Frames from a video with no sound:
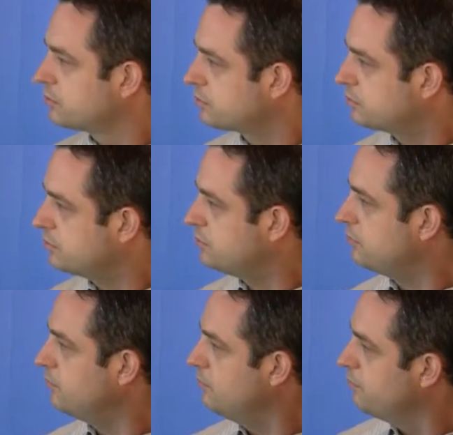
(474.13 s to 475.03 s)

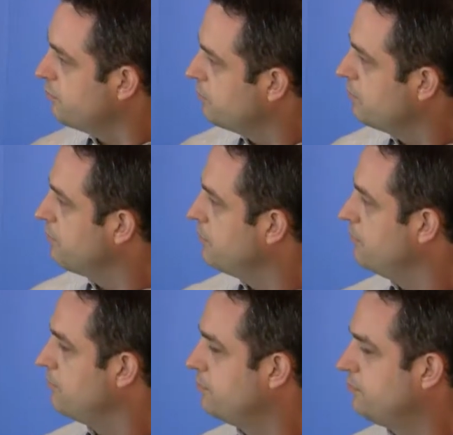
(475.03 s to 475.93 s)

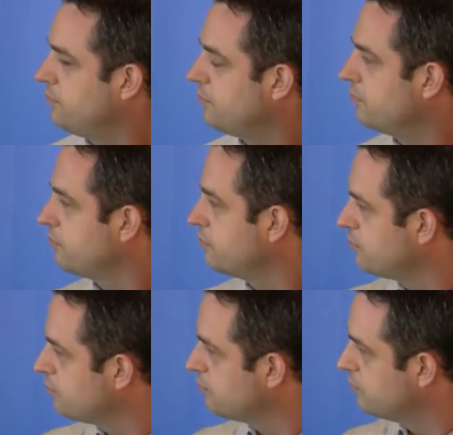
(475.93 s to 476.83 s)

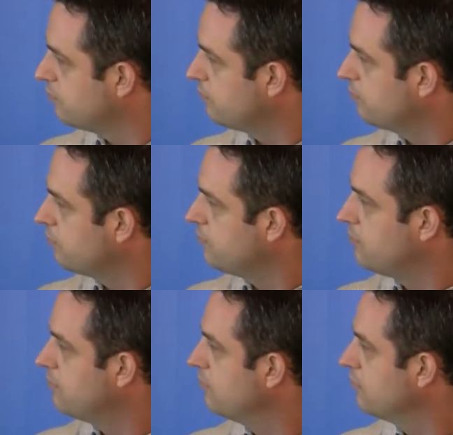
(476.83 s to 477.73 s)

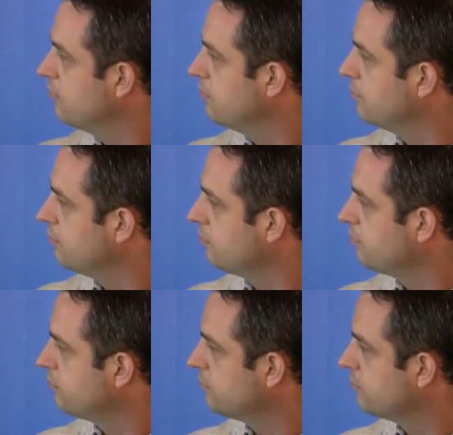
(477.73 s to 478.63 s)

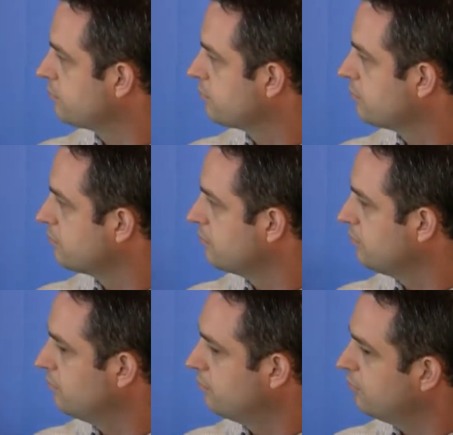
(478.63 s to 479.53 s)

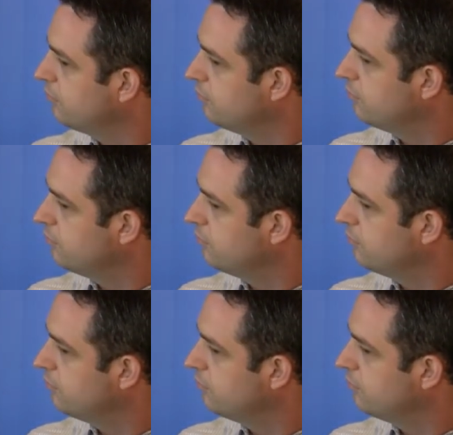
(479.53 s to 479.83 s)
No words are spoken by the person on screen.